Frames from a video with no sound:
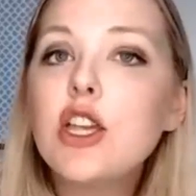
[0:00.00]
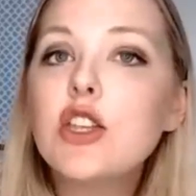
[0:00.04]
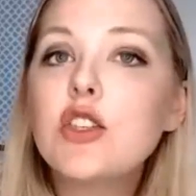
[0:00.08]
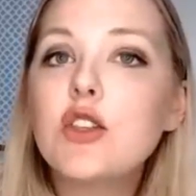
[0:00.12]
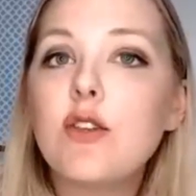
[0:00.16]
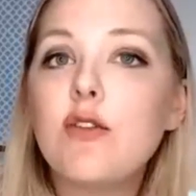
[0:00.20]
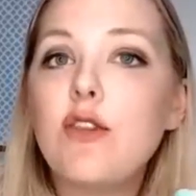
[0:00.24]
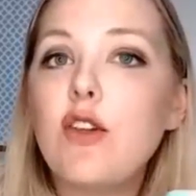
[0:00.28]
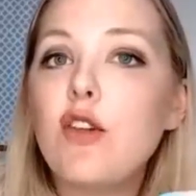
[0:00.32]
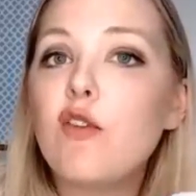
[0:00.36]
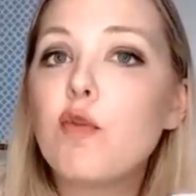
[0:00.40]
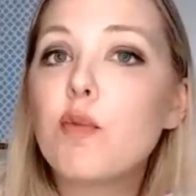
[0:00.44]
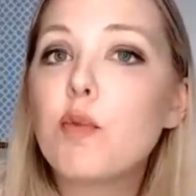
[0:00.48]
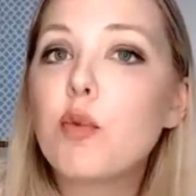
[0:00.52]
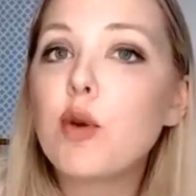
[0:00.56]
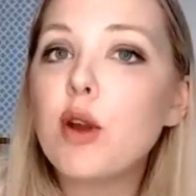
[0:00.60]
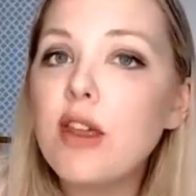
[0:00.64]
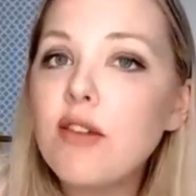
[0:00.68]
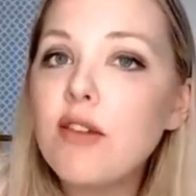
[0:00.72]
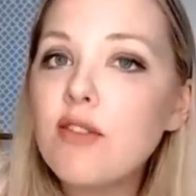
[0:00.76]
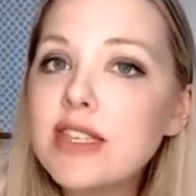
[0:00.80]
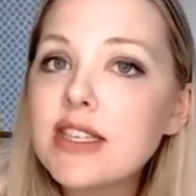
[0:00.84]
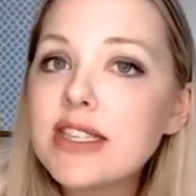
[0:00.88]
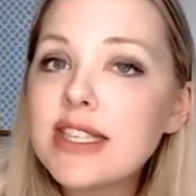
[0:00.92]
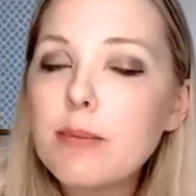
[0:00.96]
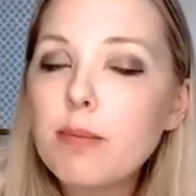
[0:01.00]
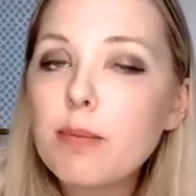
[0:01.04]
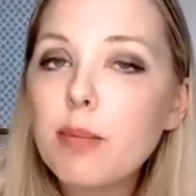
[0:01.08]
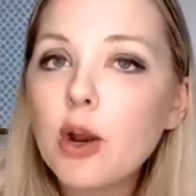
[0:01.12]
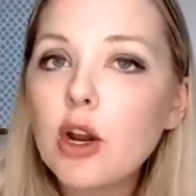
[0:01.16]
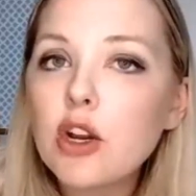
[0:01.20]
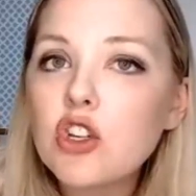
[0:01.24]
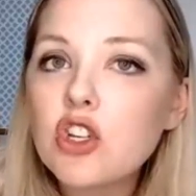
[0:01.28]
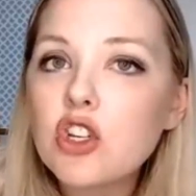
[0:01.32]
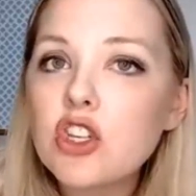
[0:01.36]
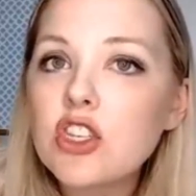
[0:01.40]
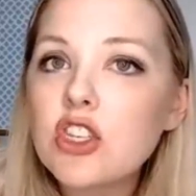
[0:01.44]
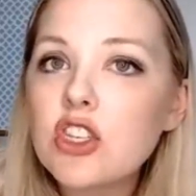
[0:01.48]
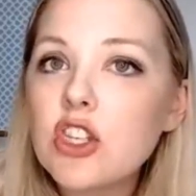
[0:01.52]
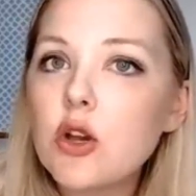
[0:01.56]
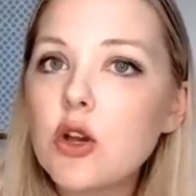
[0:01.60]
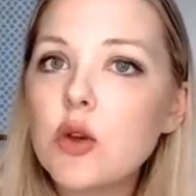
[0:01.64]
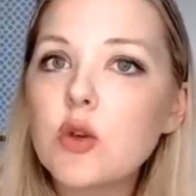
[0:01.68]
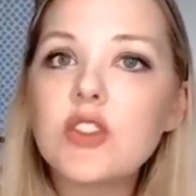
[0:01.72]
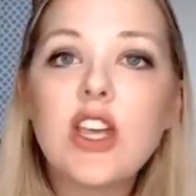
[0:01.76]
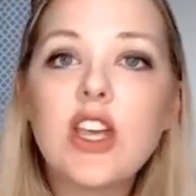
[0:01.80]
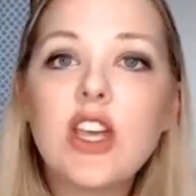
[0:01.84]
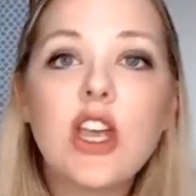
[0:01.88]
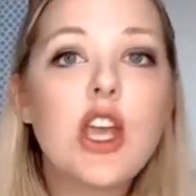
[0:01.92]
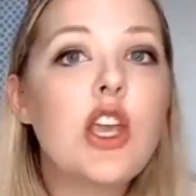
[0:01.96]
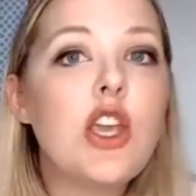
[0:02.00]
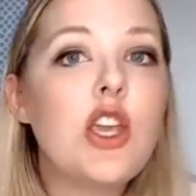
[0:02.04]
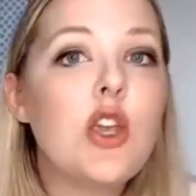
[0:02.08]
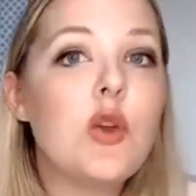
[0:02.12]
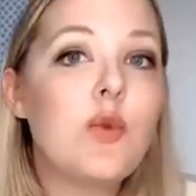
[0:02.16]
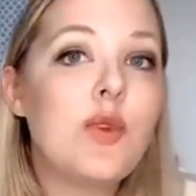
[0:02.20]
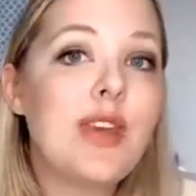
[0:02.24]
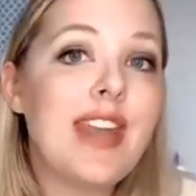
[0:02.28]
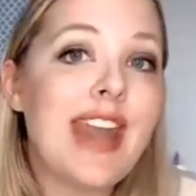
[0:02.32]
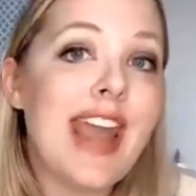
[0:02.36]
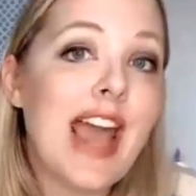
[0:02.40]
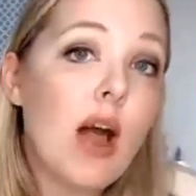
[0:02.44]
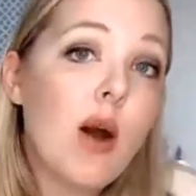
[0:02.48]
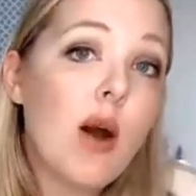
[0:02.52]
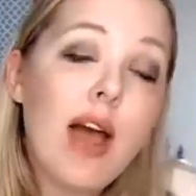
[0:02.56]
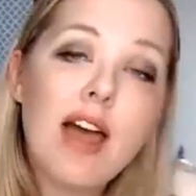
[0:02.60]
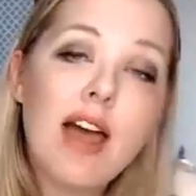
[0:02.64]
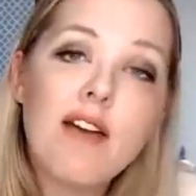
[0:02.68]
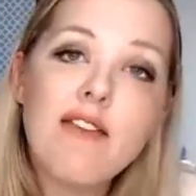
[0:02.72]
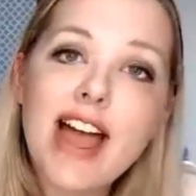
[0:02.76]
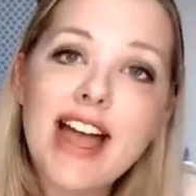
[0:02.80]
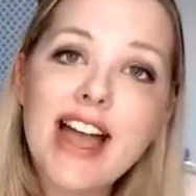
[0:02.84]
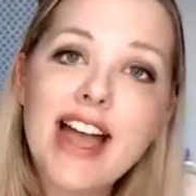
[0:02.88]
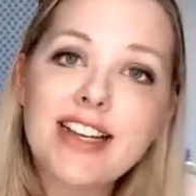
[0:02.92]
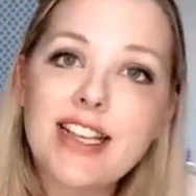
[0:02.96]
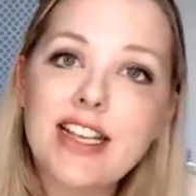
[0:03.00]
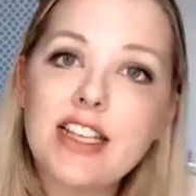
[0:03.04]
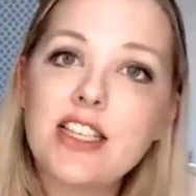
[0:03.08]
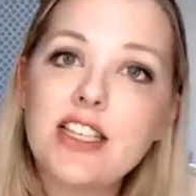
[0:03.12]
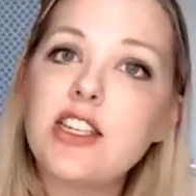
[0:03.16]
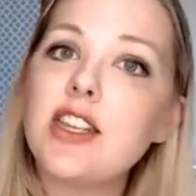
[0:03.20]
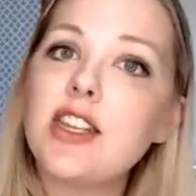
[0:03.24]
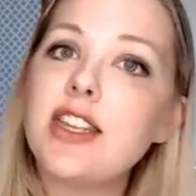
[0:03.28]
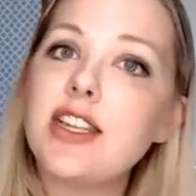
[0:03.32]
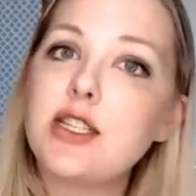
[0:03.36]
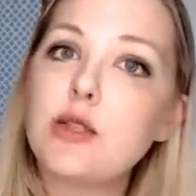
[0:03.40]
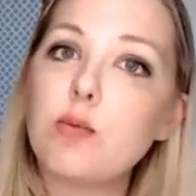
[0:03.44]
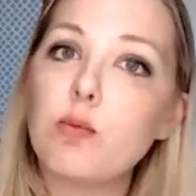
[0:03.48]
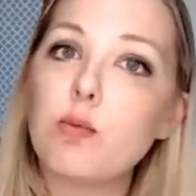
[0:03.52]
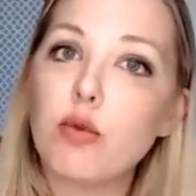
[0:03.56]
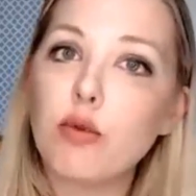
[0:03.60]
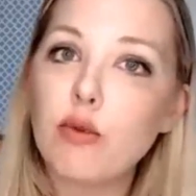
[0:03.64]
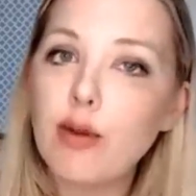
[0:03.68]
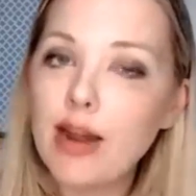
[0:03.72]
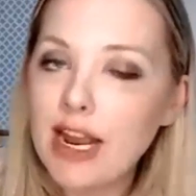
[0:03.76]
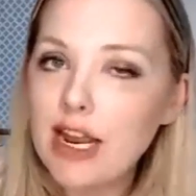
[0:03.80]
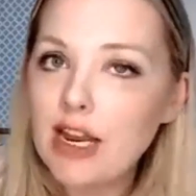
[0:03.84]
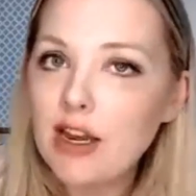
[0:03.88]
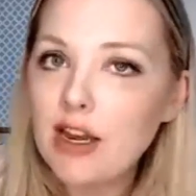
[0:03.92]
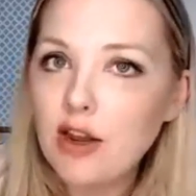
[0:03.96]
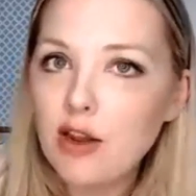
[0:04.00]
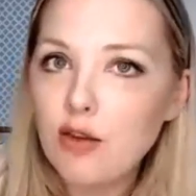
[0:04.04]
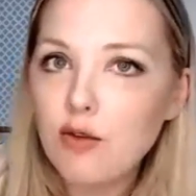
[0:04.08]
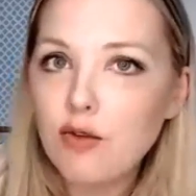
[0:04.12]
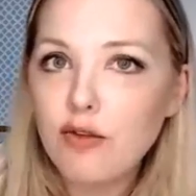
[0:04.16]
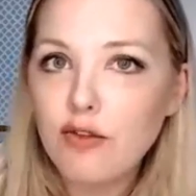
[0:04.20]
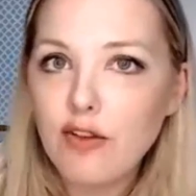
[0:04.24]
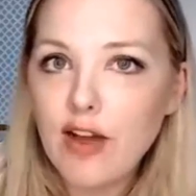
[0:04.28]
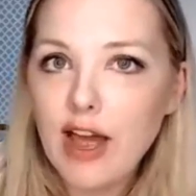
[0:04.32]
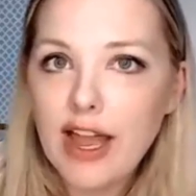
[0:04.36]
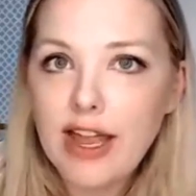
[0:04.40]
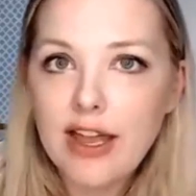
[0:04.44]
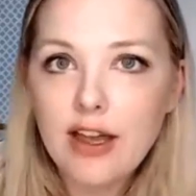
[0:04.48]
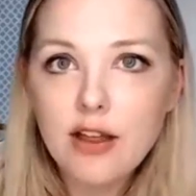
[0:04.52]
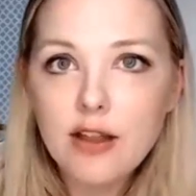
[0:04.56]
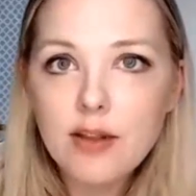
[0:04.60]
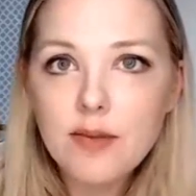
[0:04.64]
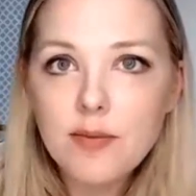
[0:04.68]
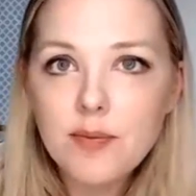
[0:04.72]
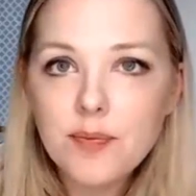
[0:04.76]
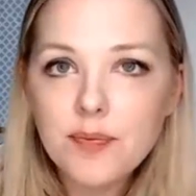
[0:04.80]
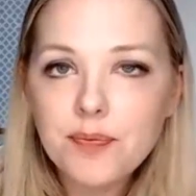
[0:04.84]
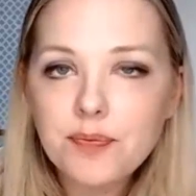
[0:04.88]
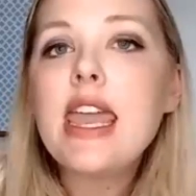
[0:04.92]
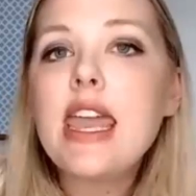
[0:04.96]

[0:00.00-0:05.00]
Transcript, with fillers: So if you've previously purchased those, you now have access to this brand new file.